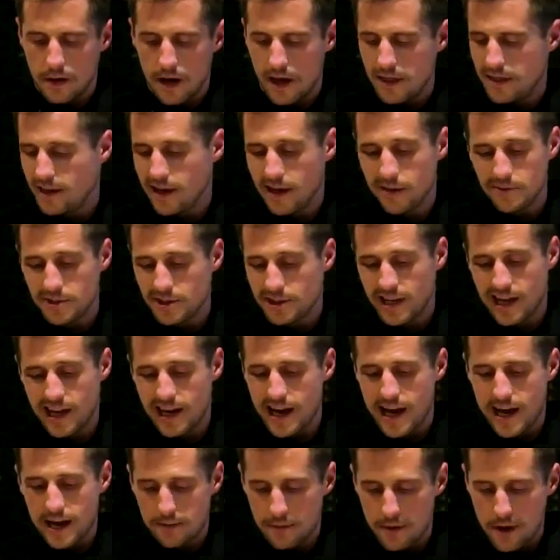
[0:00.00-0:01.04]
I think I'm just
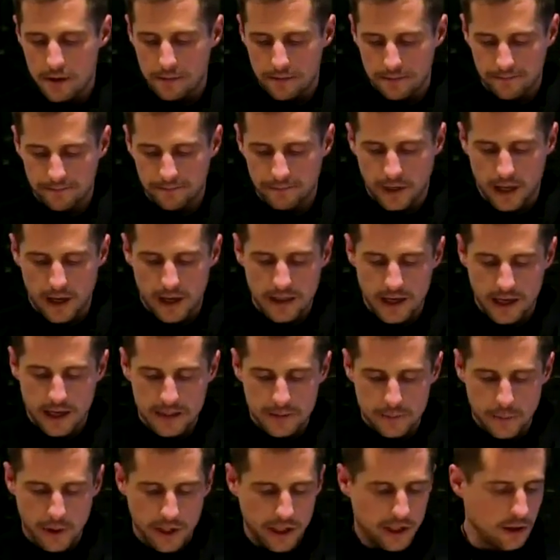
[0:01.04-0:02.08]
going to add them all. I think
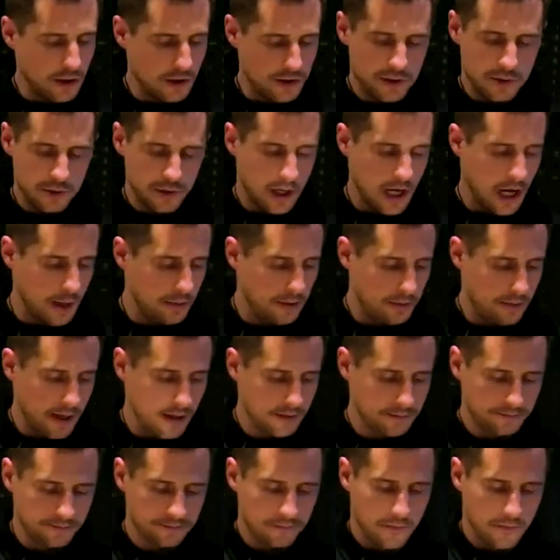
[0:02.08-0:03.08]
it's pretty close to a cup of that.